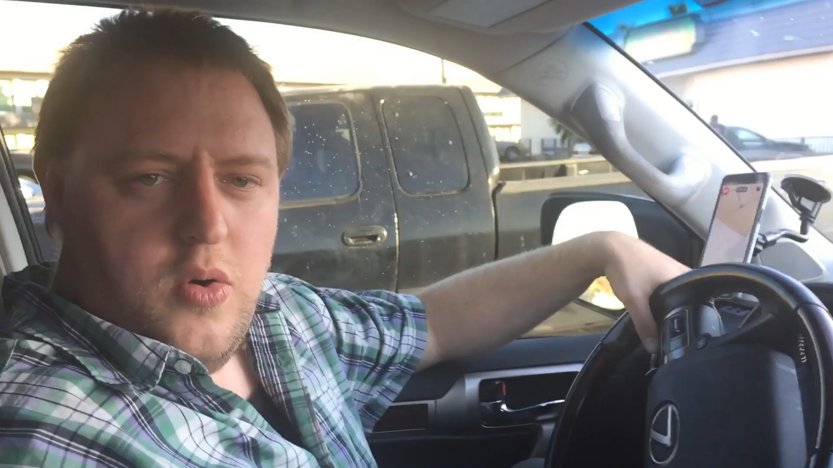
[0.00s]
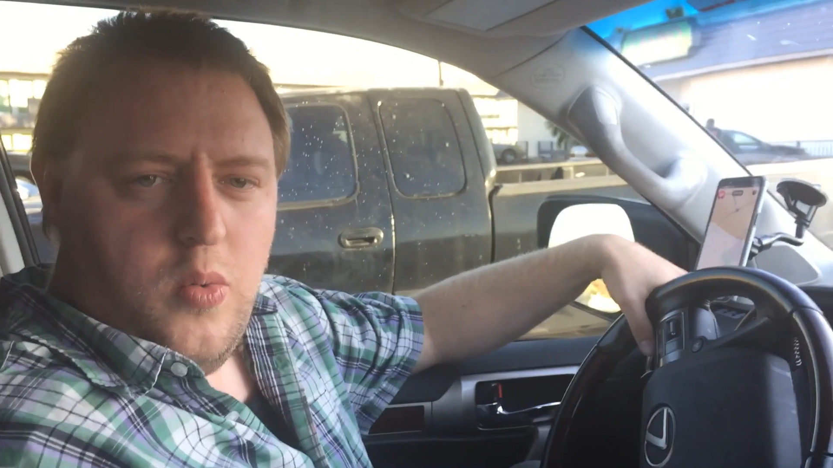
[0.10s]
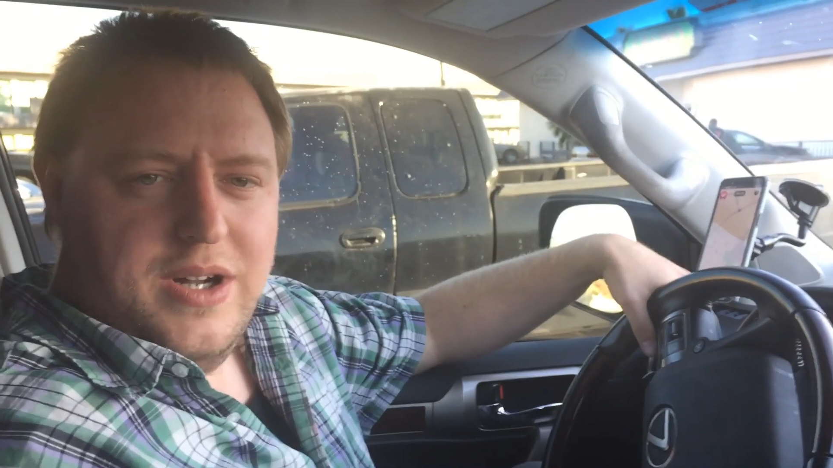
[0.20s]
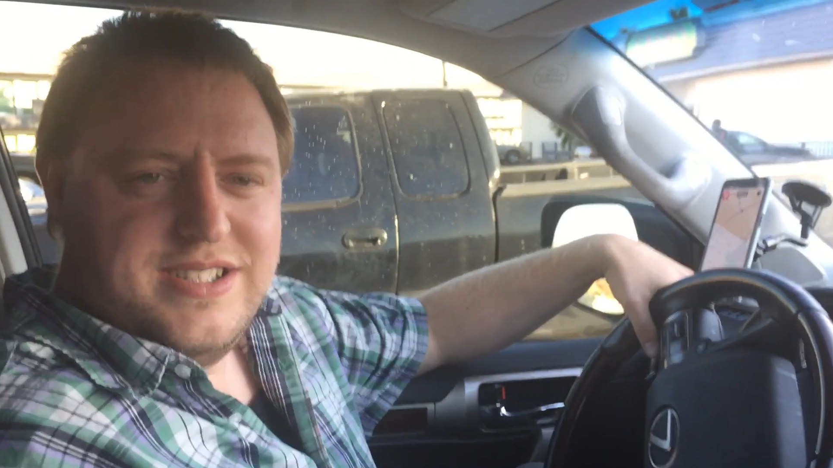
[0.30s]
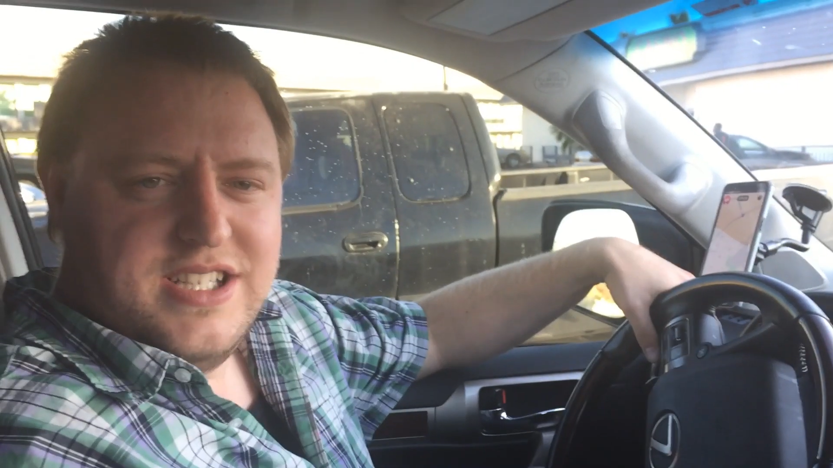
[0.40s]

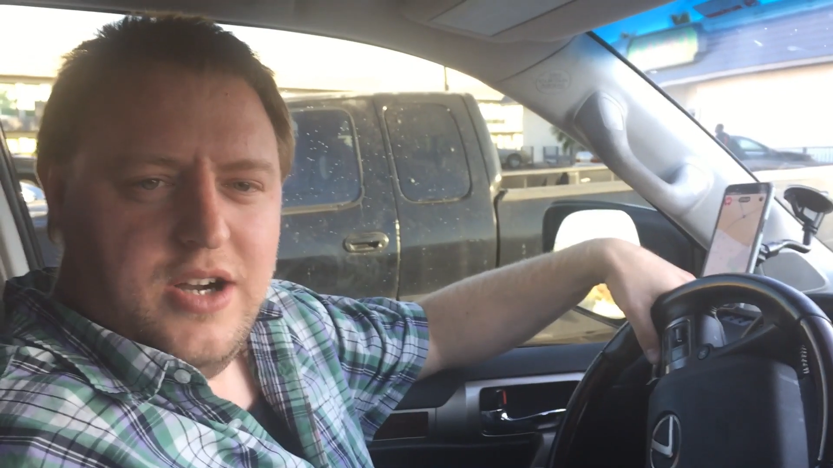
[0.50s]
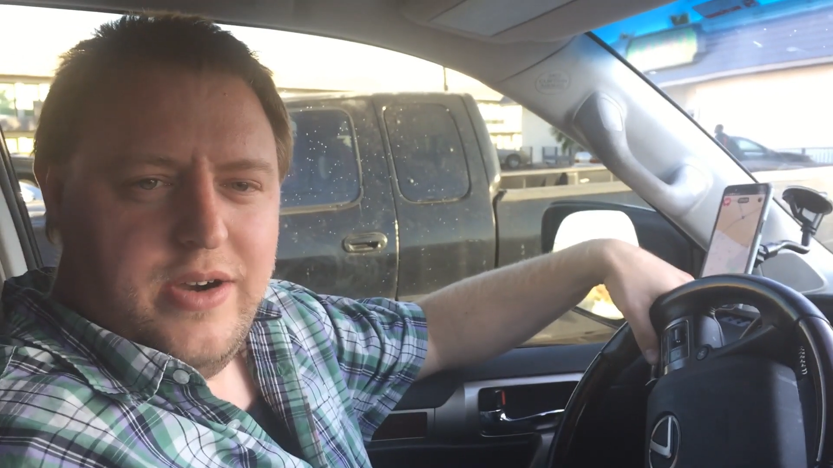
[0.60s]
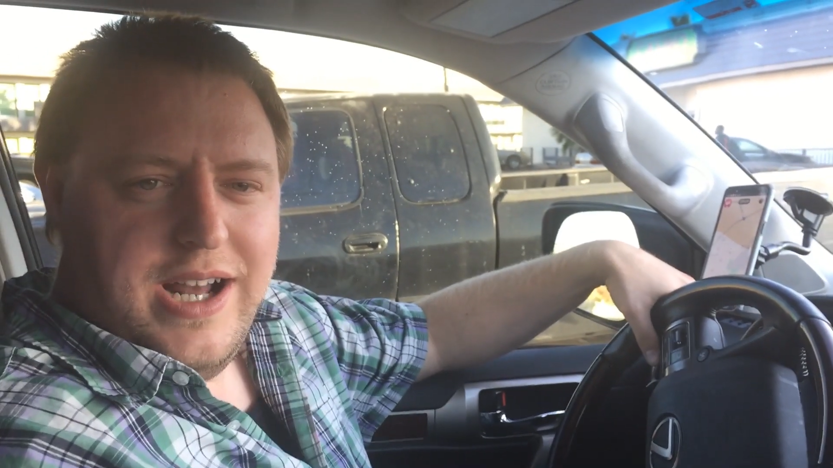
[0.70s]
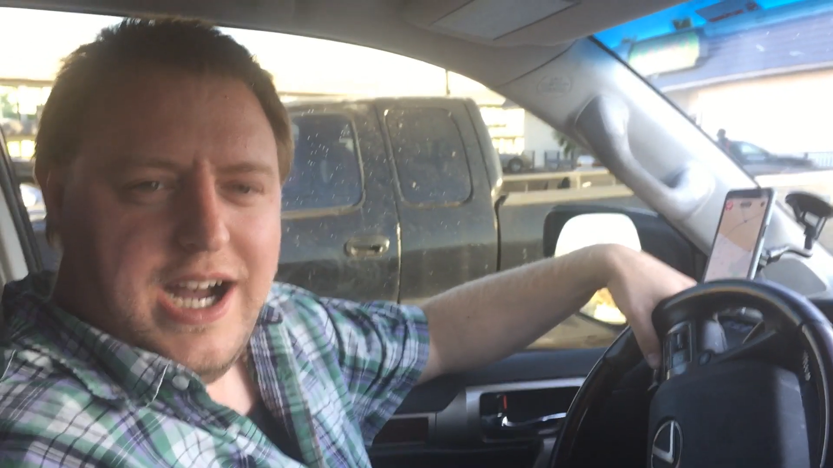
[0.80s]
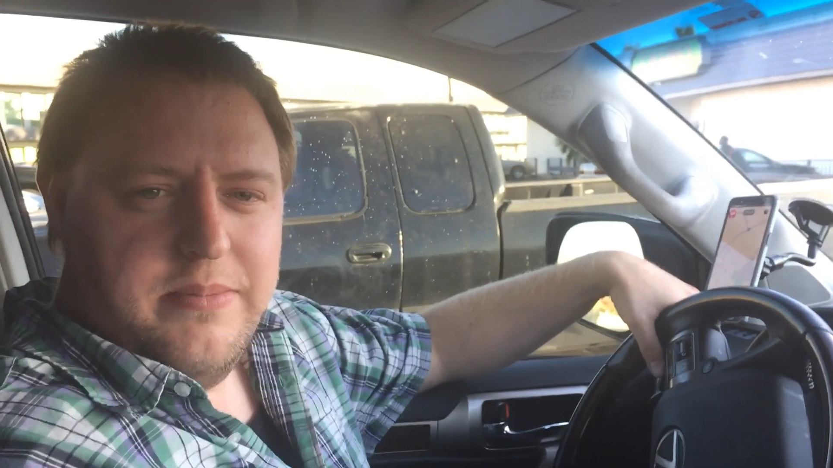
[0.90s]
What's
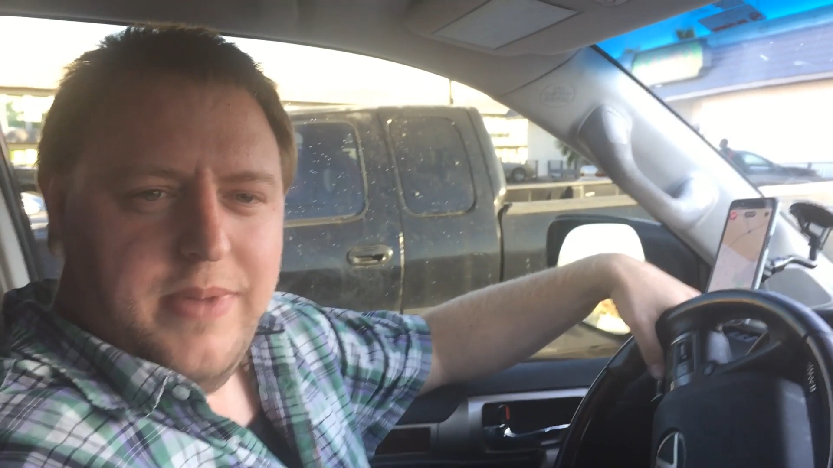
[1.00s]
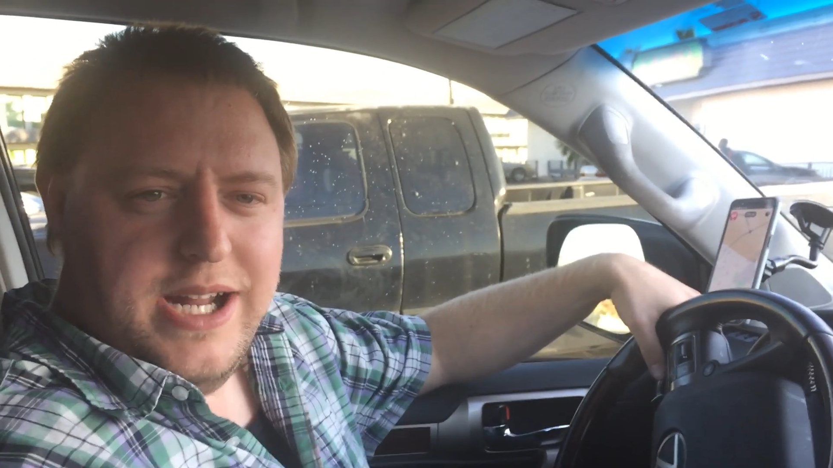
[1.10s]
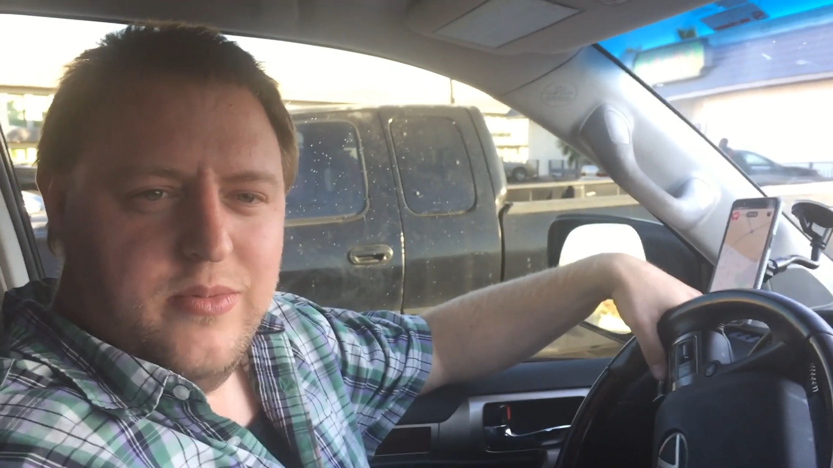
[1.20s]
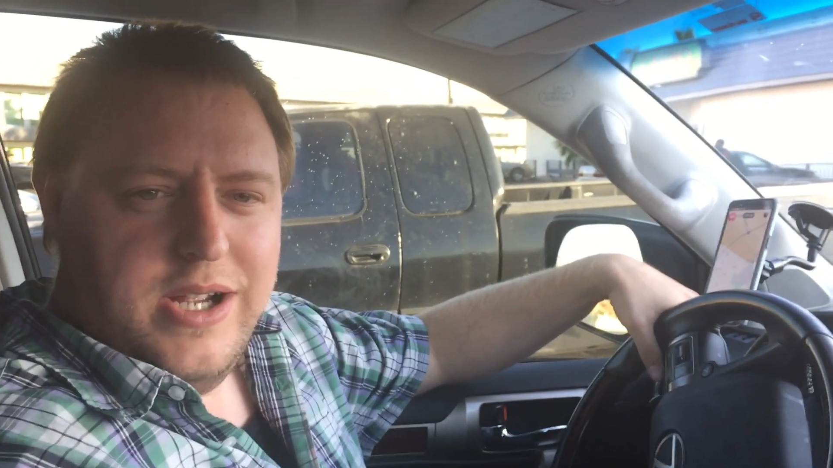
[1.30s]
going on, men?